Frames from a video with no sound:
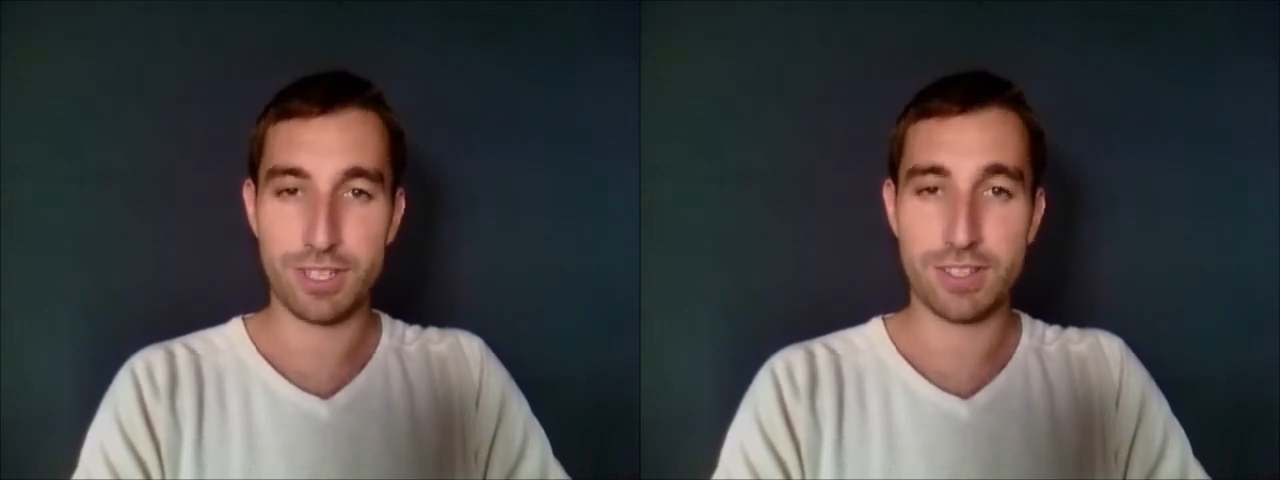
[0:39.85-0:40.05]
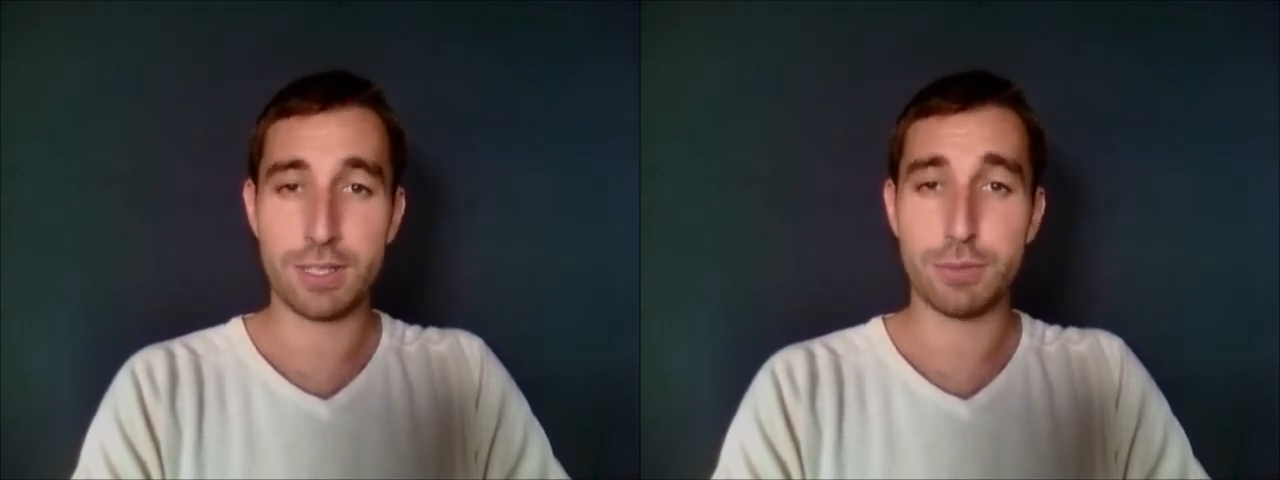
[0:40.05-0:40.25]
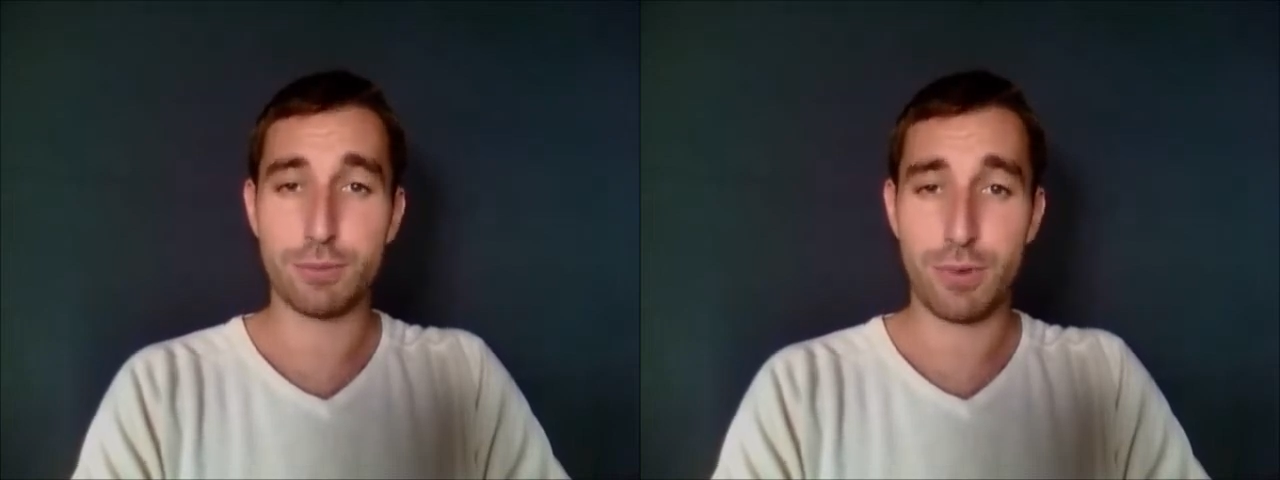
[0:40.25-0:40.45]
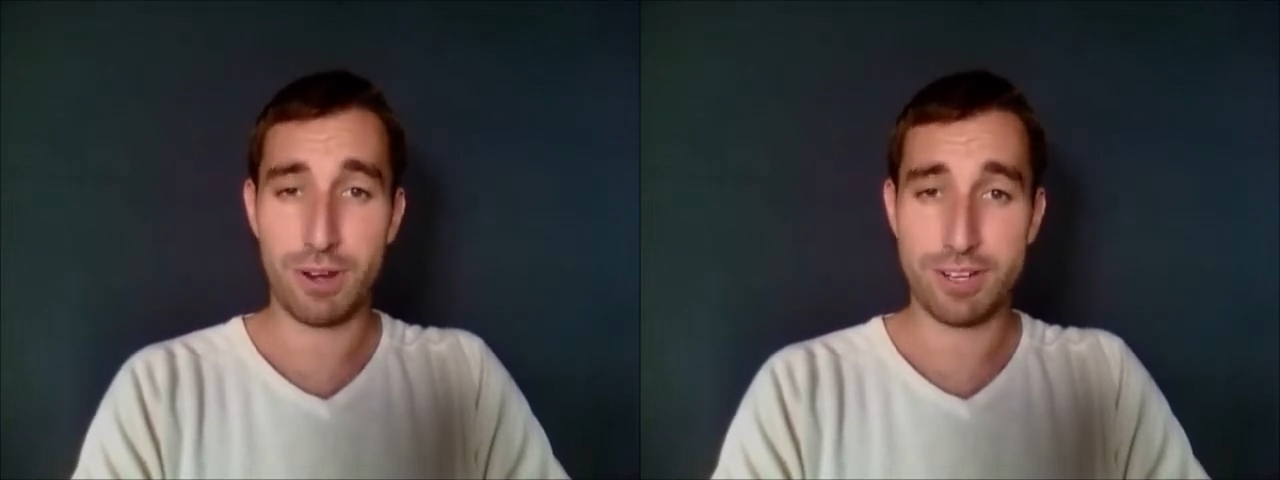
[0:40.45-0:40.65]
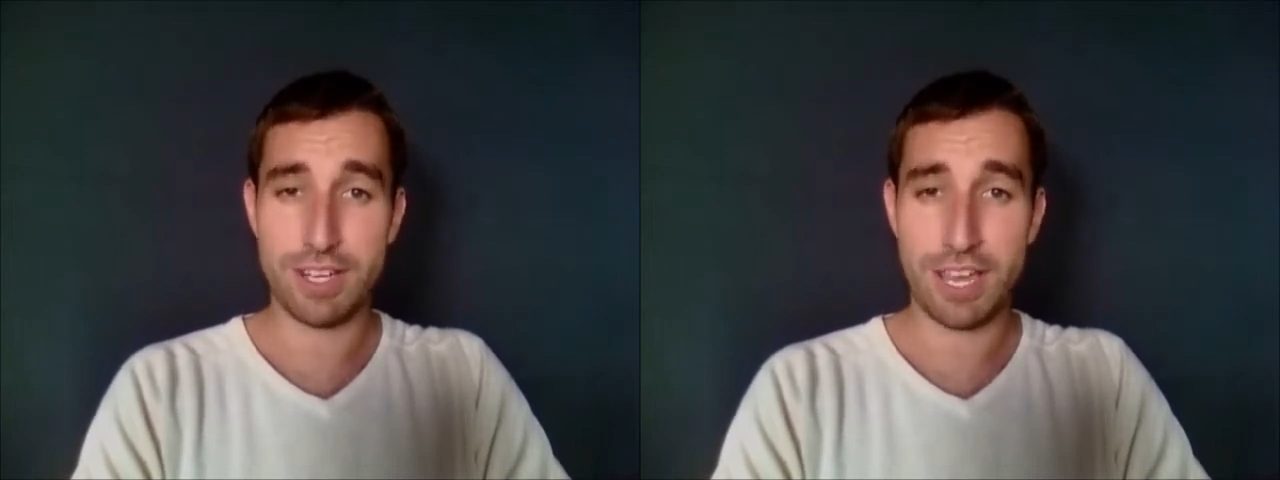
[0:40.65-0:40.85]
and they were
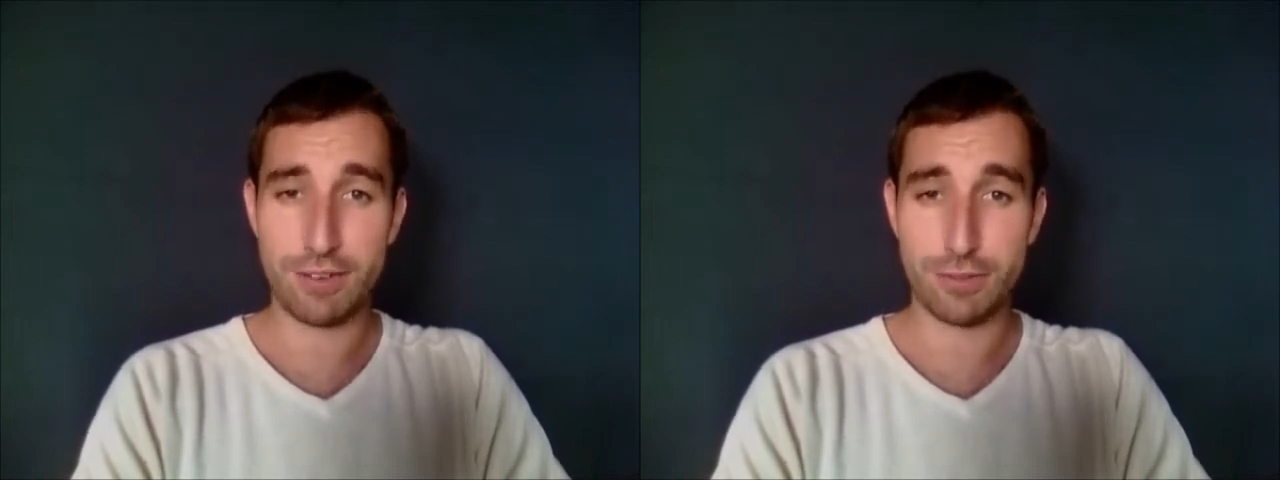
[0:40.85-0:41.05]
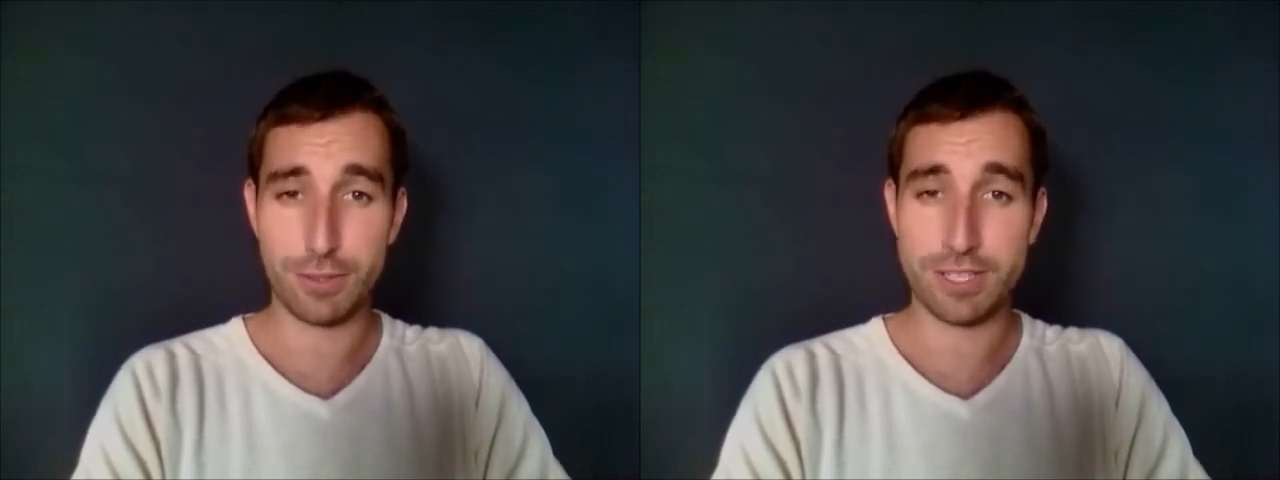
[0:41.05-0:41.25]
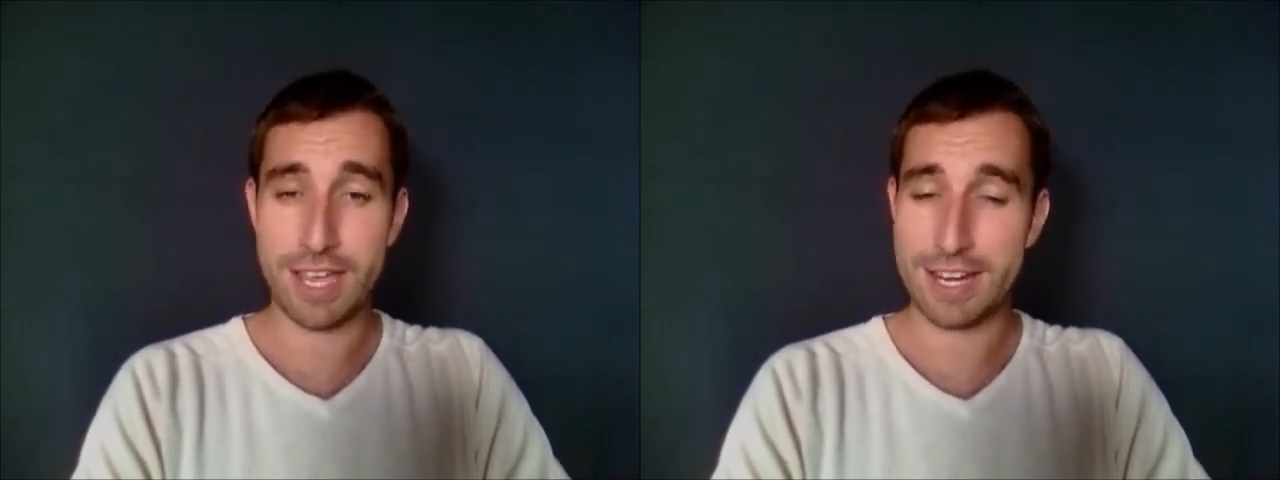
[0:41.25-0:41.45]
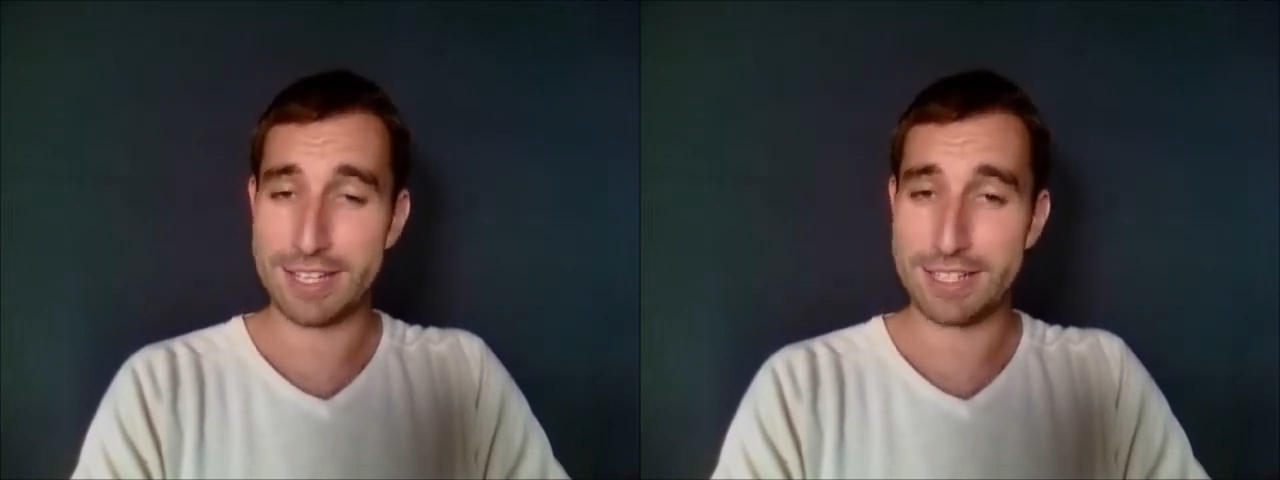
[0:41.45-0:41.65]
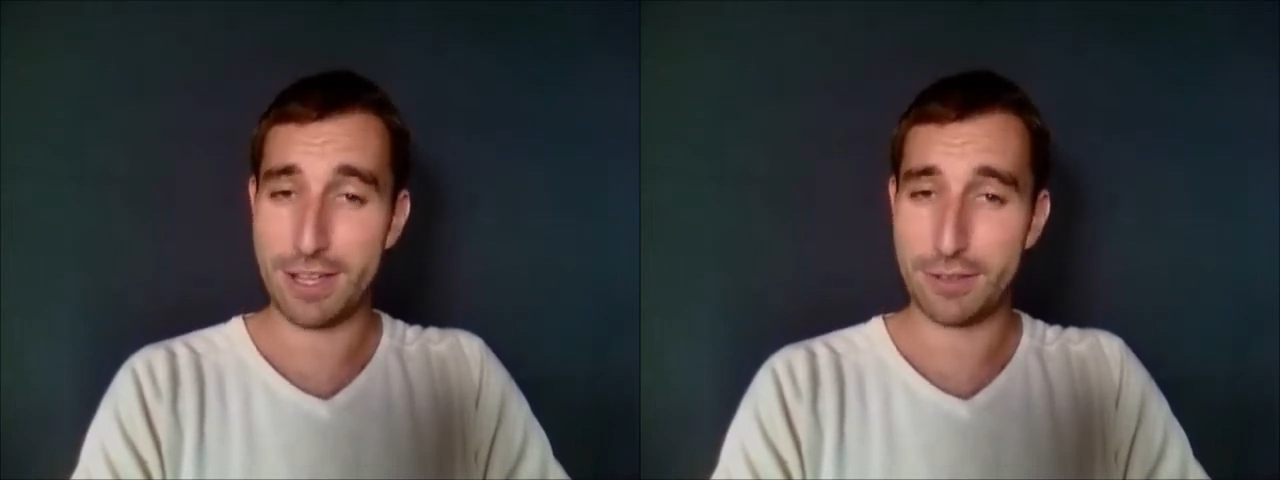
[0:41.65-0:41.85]
very careful in
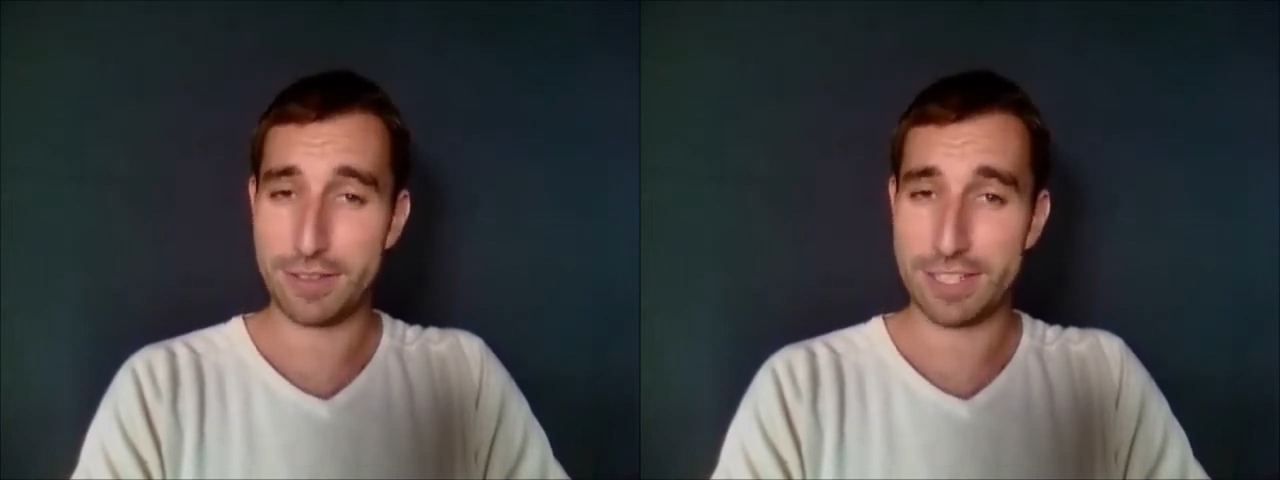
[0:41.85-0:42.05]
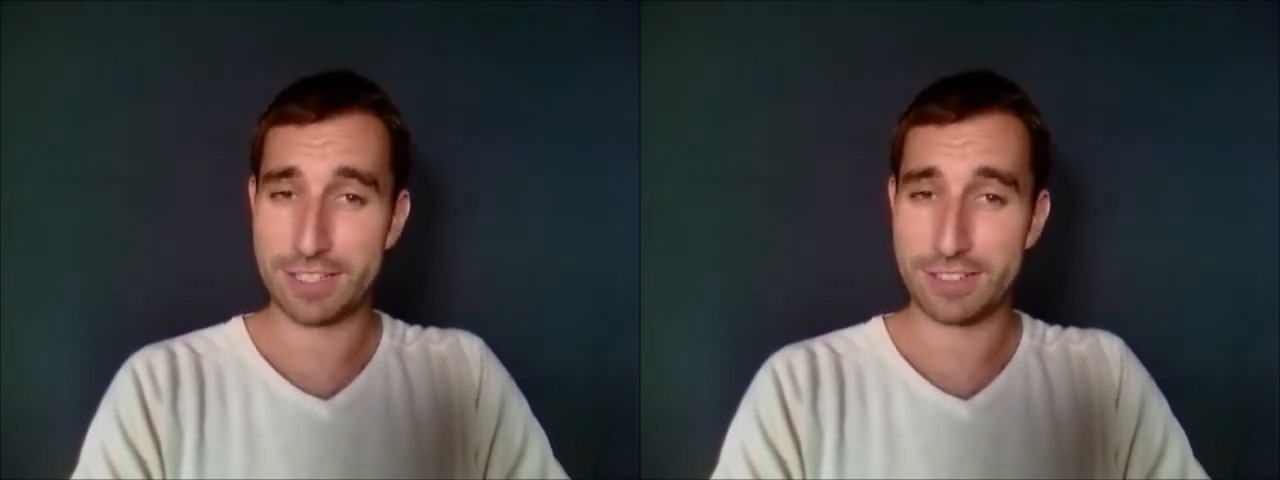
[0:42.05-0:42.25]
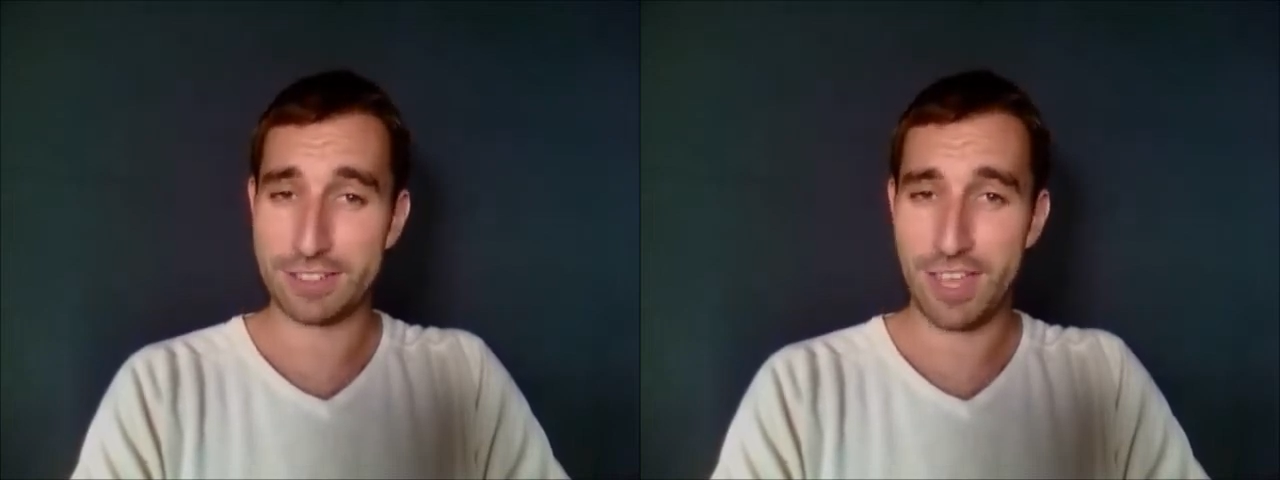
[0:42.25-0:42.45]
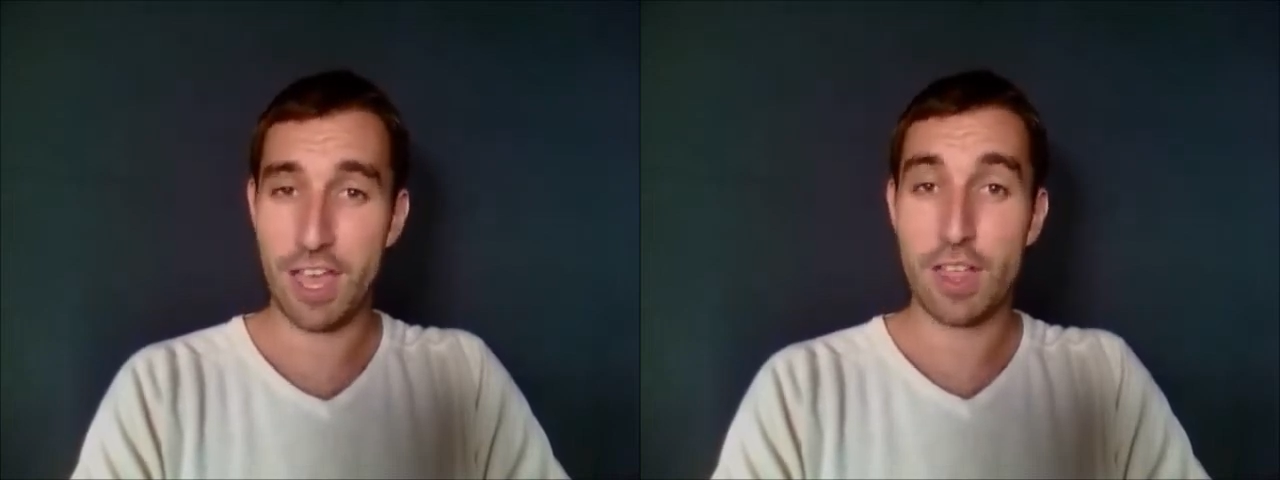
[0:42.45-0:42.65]
handling our things.